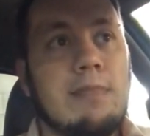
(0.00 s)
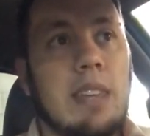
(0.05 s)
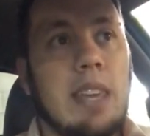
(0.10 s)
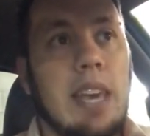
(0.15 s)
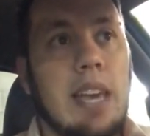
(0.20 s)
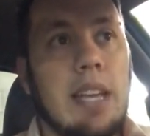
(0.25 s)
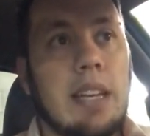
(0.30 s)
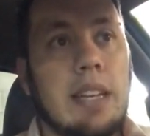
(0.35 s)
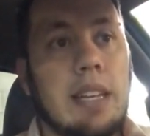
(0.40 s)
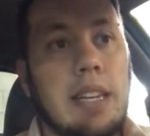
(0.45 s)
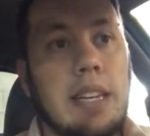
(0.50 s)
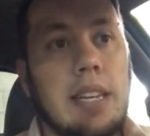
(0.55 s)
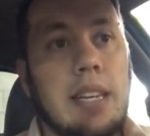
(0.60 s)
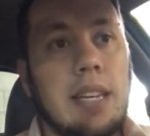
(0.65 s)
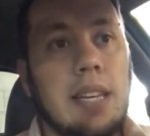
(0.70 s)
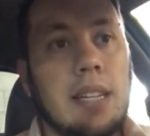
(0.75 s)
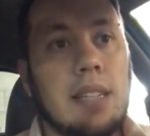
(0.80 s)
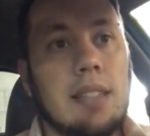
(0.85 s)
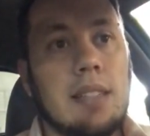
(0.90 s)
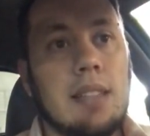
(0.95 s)
can
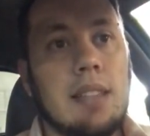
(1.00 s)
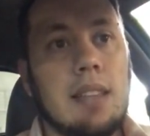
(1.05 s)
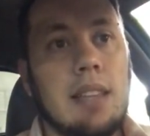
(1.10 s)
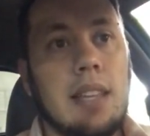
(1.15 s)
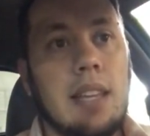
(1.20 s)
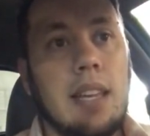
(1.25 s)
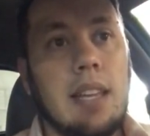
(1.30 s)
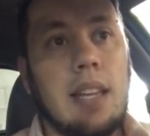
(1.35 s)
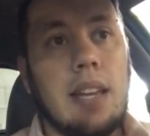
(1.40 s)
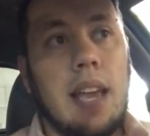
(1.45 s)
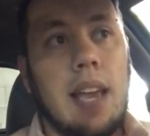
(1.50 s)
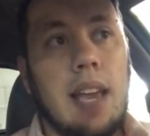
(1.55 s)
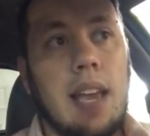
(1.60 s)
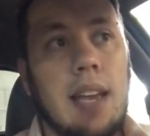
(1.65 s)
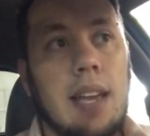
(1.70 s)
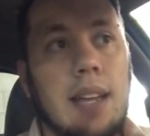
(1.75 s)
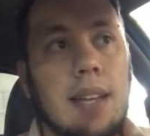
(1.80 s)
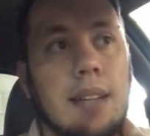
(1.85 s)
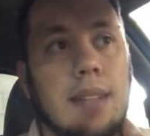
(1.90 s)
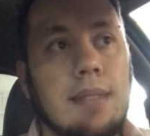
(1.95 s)
he lead
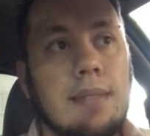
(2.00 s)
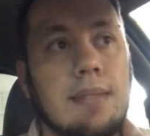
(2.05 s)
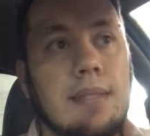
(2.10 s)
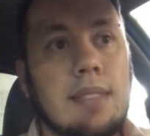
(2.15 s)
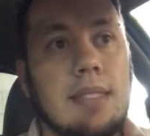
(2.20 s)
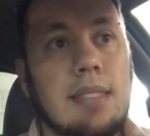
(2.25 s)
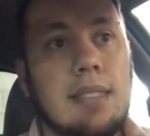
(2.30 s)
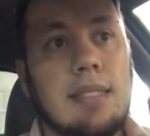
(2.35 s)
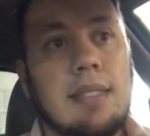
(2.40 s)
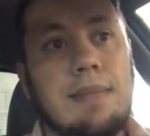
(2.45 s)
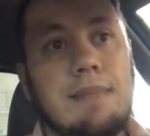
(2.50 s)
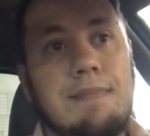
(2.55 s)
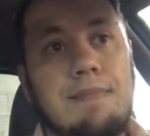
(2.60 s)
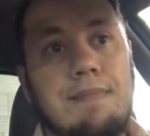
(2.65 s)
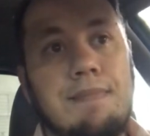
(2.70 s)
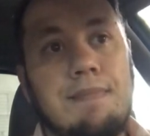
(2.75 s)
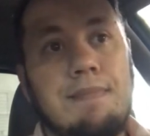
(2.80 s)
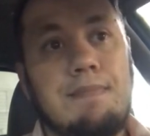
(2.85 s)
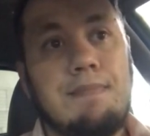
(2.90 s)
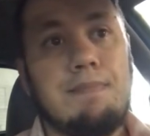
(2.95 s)
a
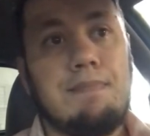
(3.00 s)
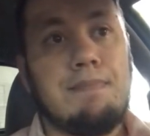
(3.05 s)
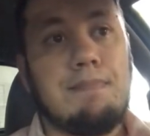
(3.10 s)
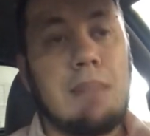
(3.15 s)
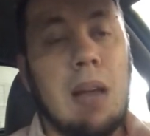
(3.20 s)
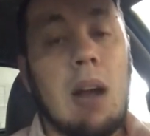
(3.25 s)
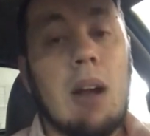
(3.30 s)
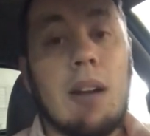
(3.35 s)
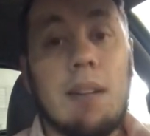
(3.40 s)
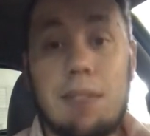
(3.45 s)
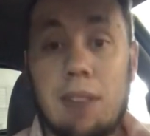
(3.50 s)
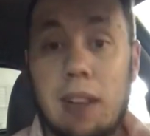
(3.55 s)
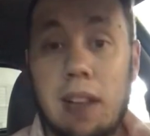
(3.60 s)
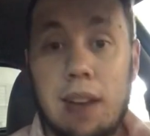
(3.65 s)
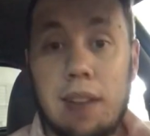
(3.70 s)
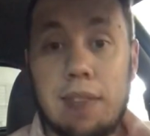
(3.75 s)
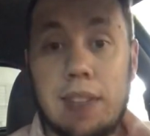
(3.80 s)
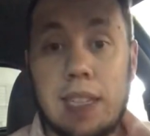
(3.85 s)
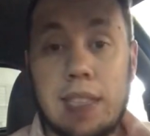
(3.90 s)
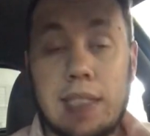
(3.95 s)
powerful
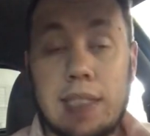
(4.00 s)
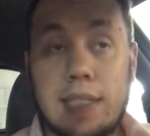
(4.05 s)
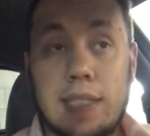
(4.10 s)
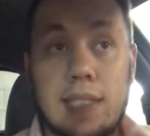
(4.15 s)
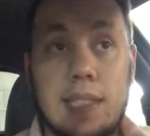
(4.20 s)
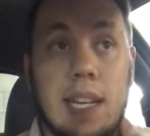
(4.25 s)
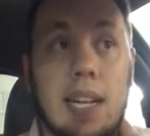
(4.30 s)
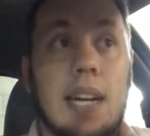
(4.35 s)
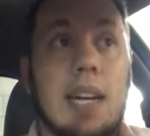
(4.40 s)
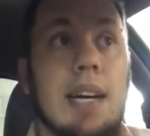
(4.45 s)
offense?